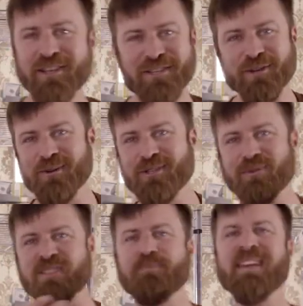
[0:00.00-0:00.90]

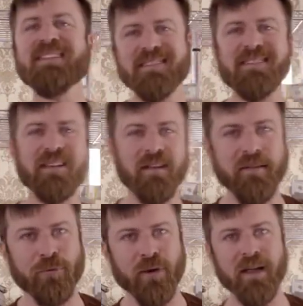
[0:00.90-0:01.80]
his pizza
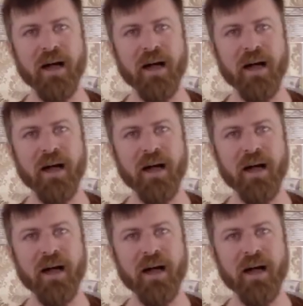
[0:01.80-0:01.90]
delivery